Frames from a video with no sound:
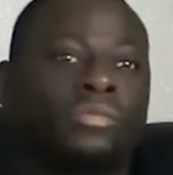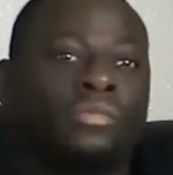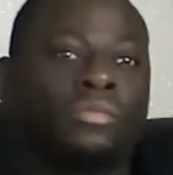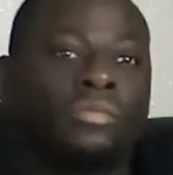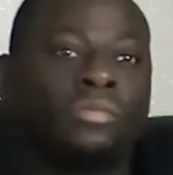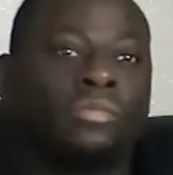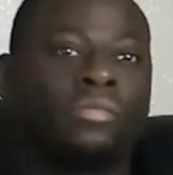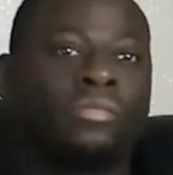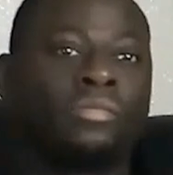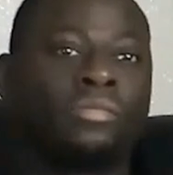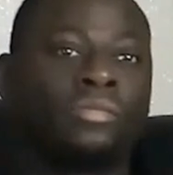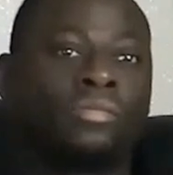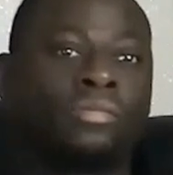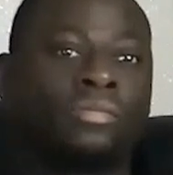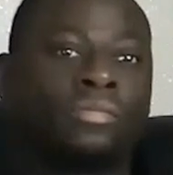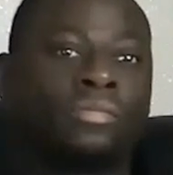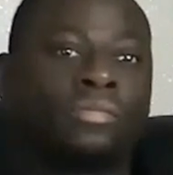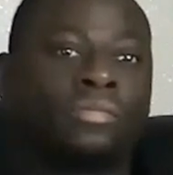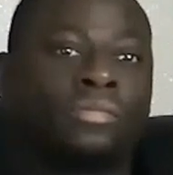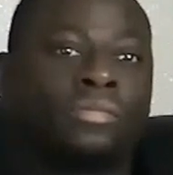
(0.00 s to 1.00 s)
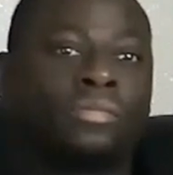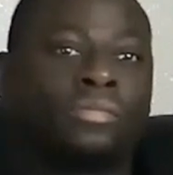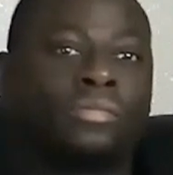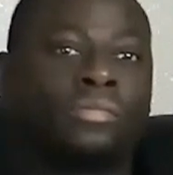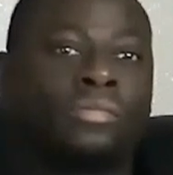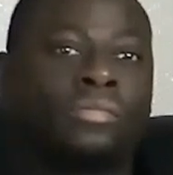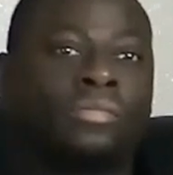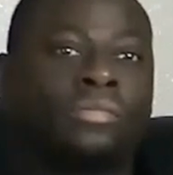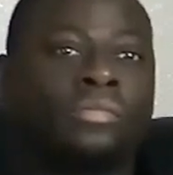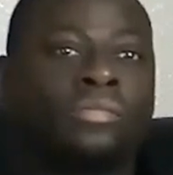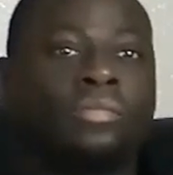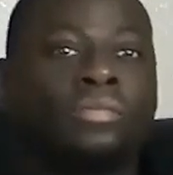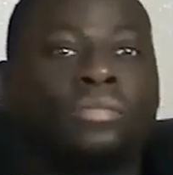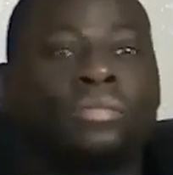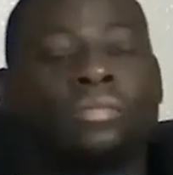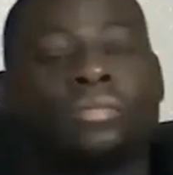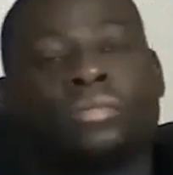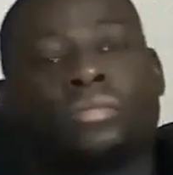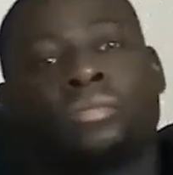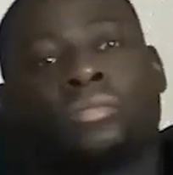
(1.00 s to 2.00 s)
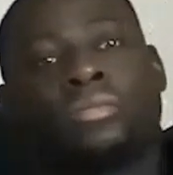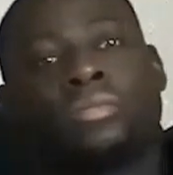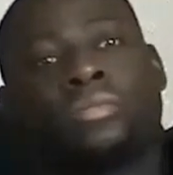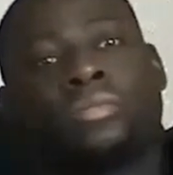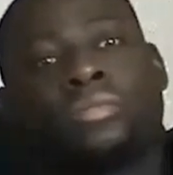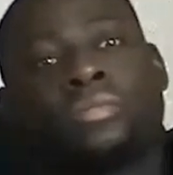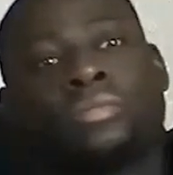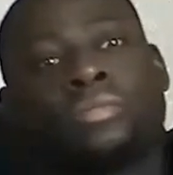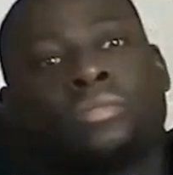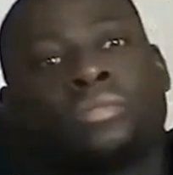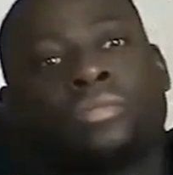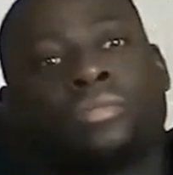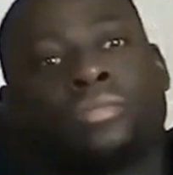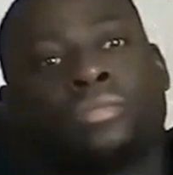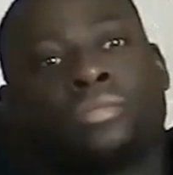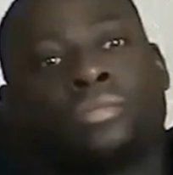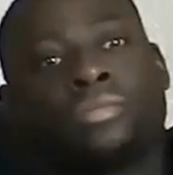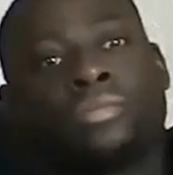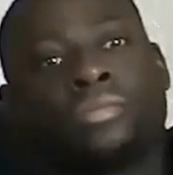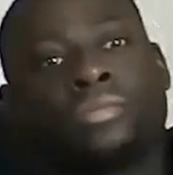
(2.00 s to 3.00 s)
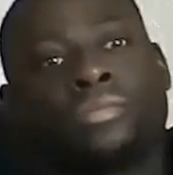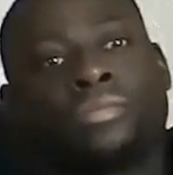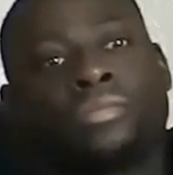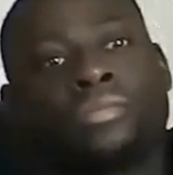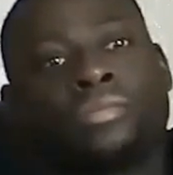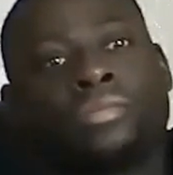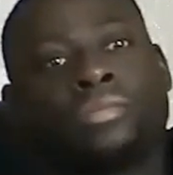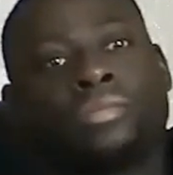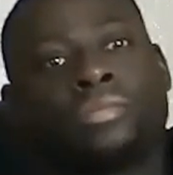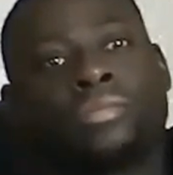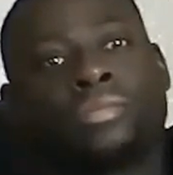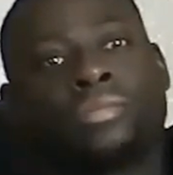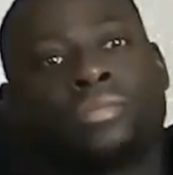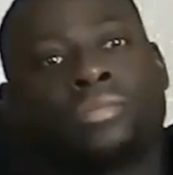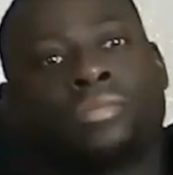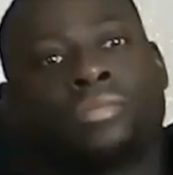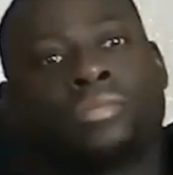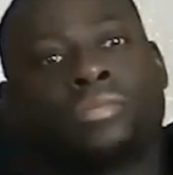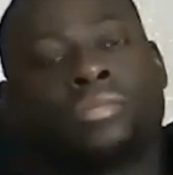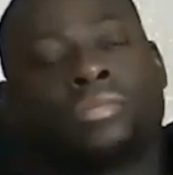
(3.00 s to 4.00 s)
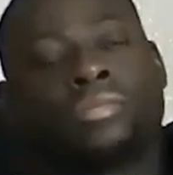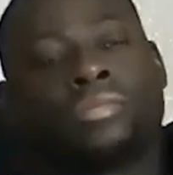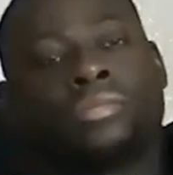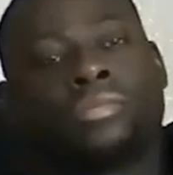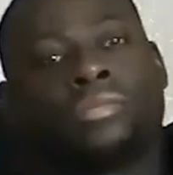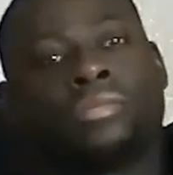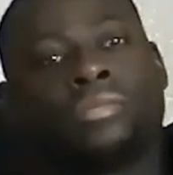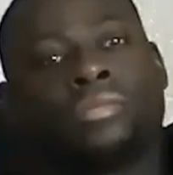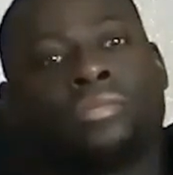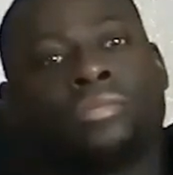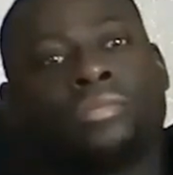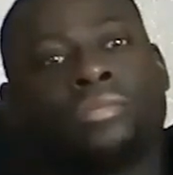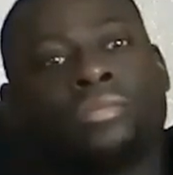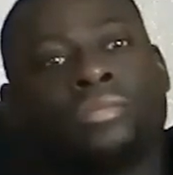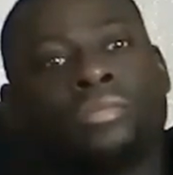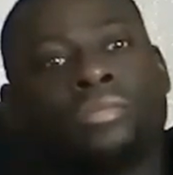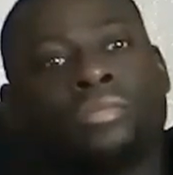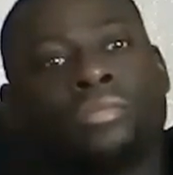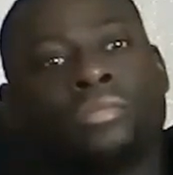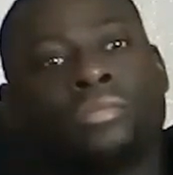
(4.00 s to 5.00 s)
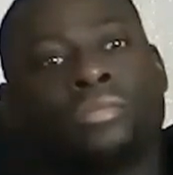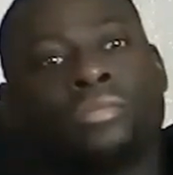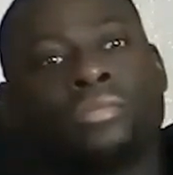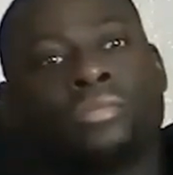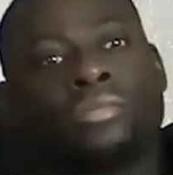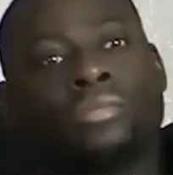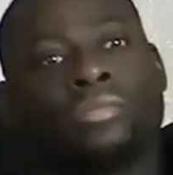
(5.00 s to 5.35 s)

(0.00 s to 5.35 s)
(not speaking)